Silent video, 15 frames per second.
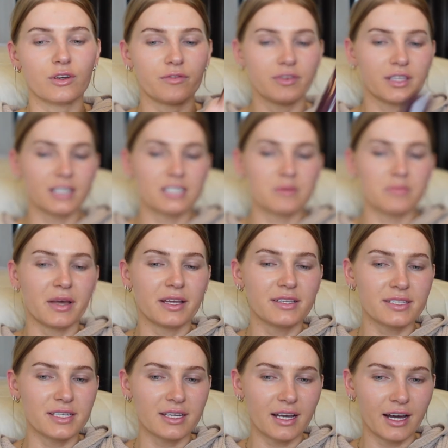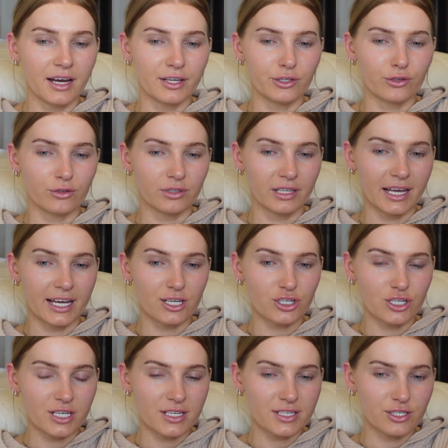I feel like depending on your
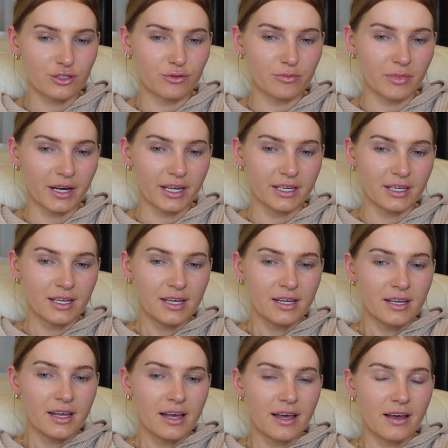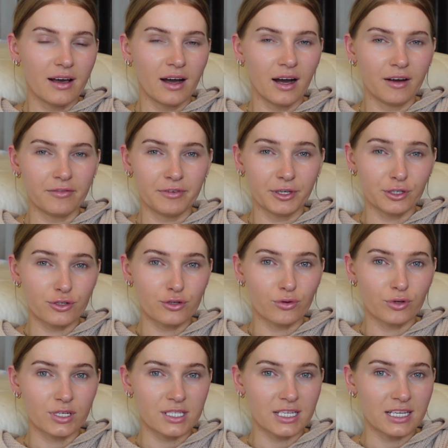lashes you might veer
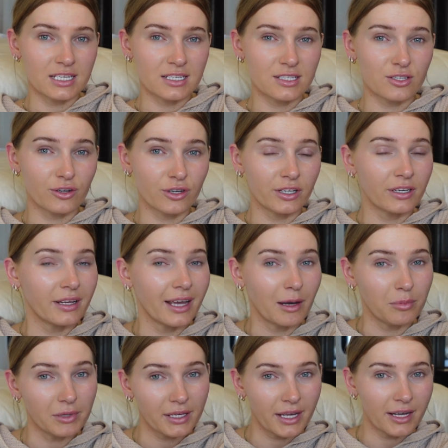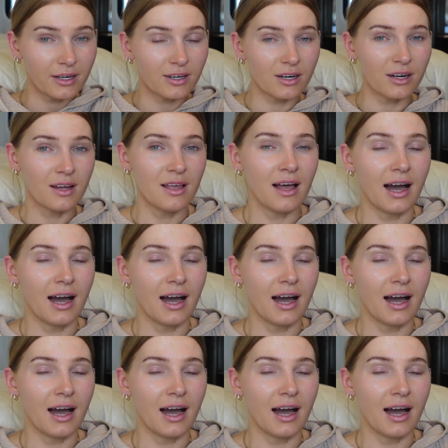towards a certain applicator.